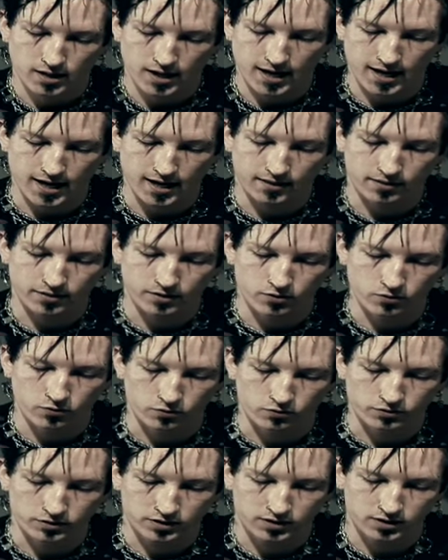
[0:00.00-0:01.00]
And
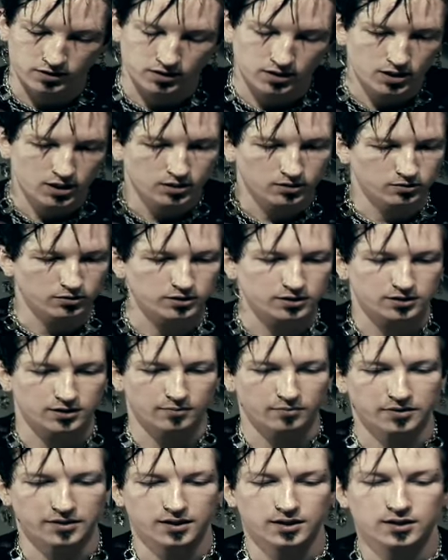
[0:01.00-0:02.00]
those look
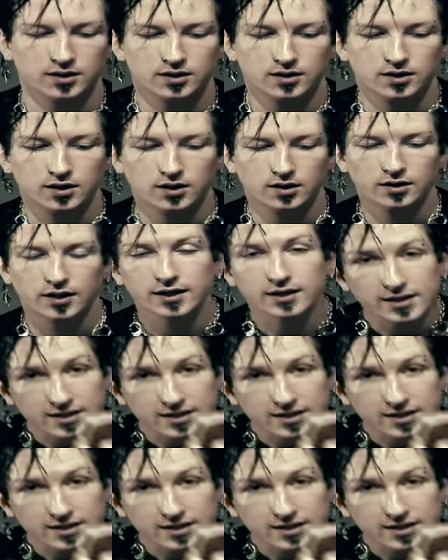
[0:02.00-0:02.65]
something like